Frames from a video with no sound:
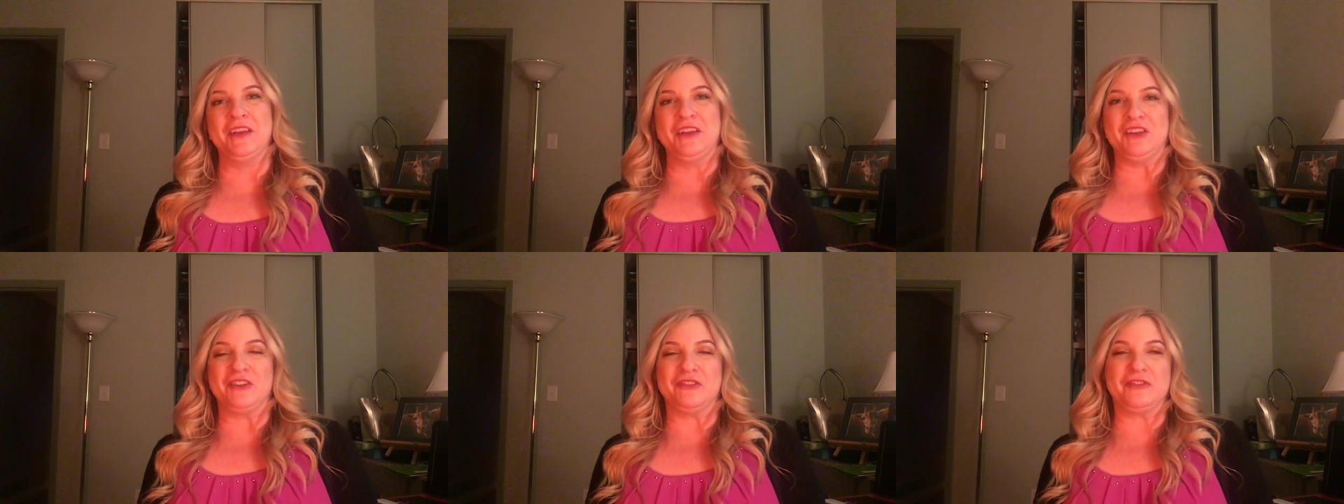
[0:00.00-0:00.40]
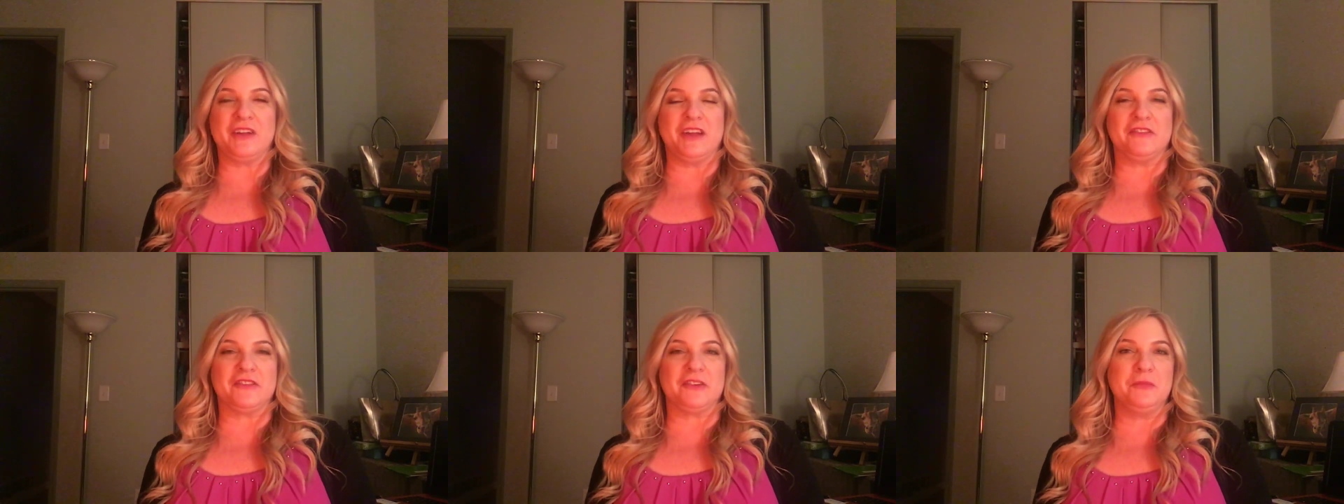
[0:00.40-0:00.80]
your
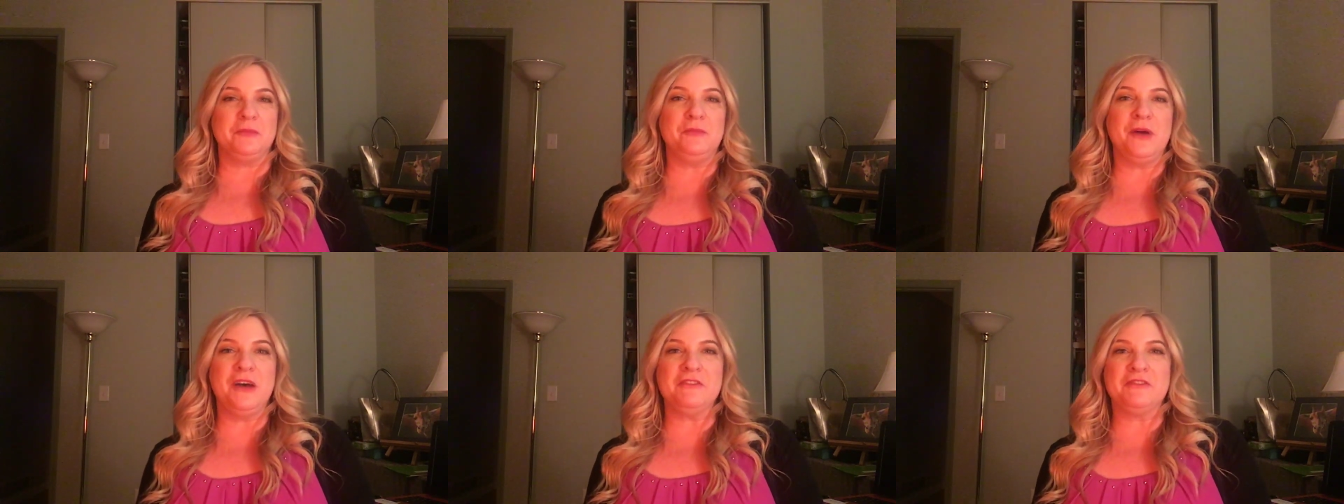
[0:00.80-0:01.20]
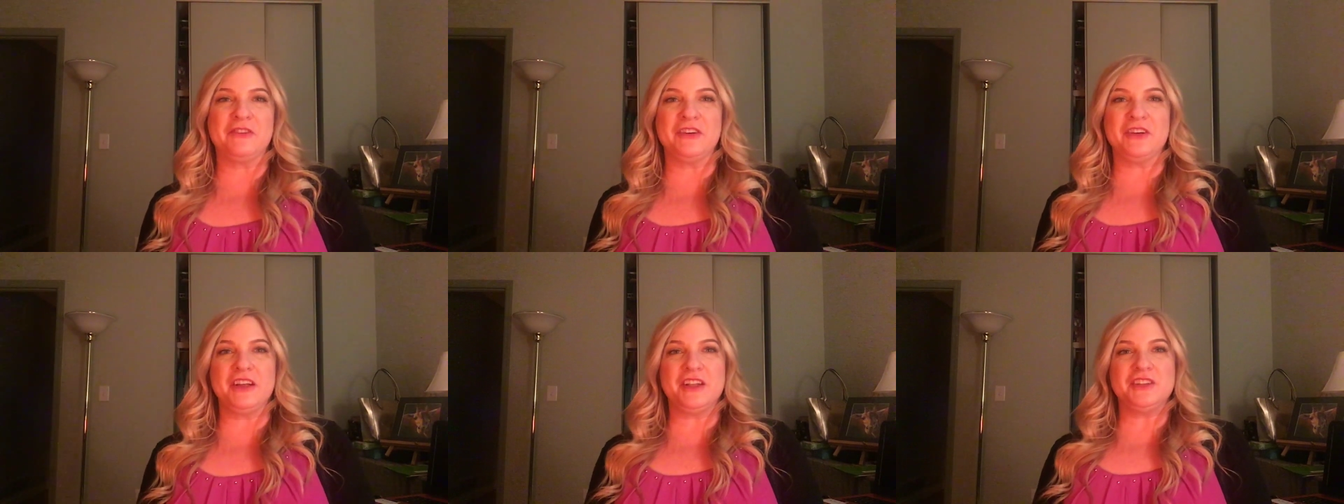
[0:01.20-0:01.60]
favorite
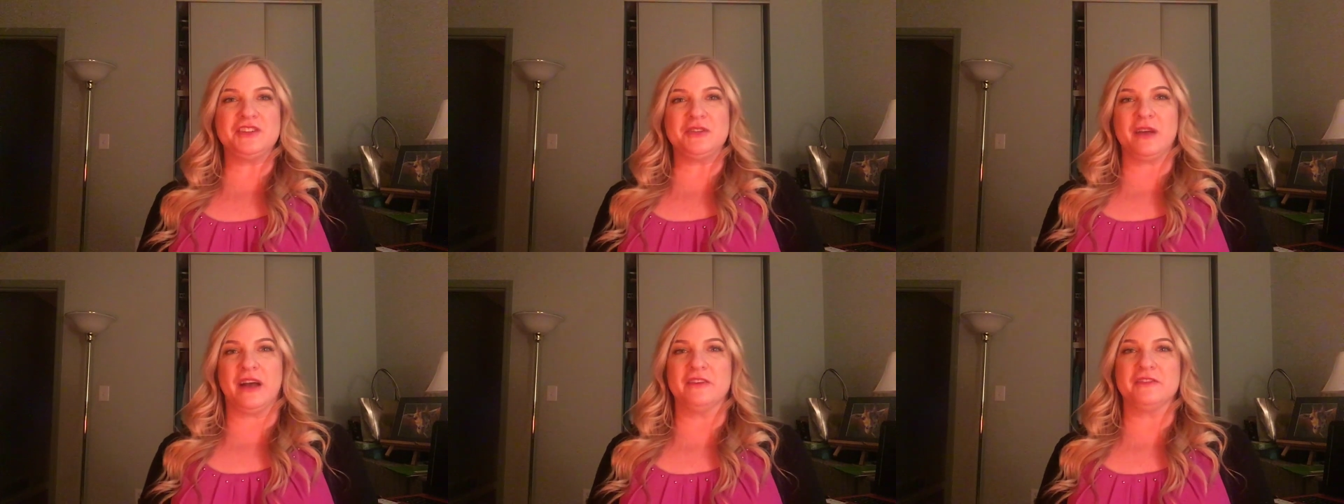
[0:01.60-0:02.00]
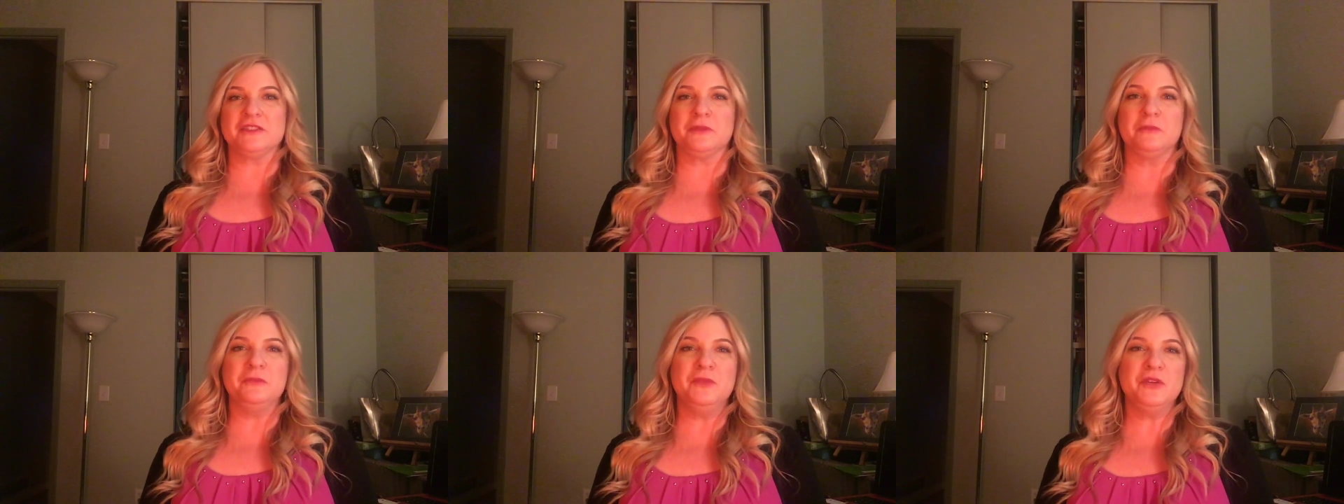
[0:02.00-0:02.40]
beverage, you have
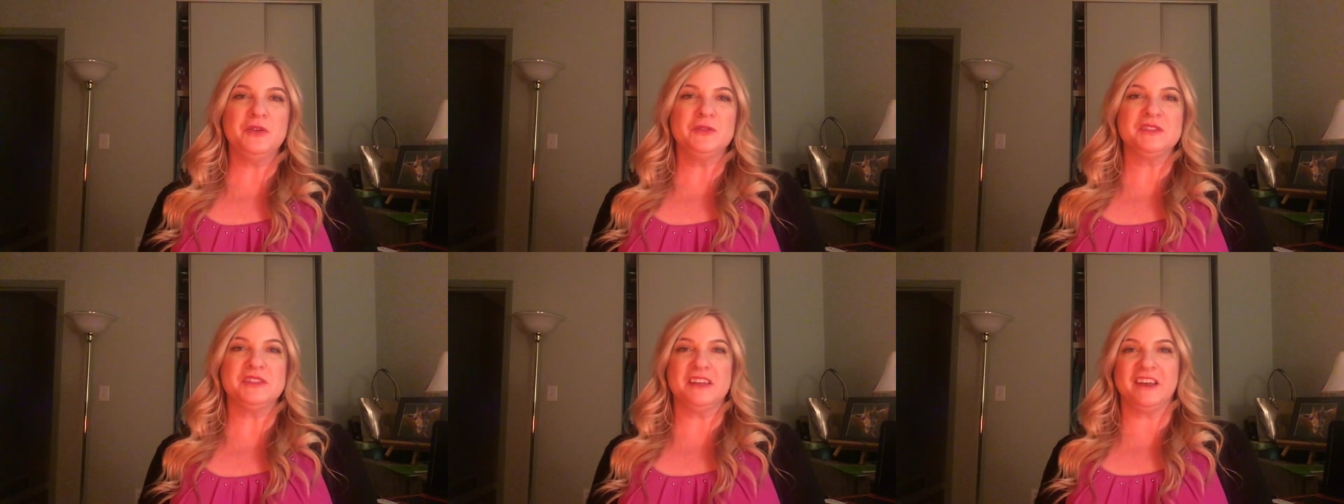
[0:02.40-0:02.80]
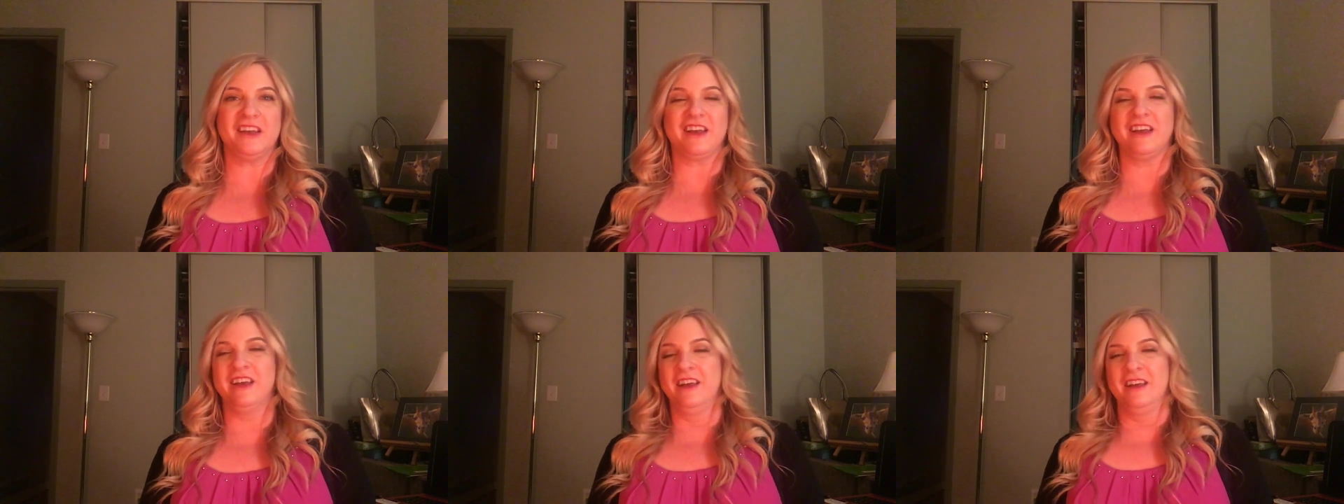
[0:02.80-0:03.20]
some music,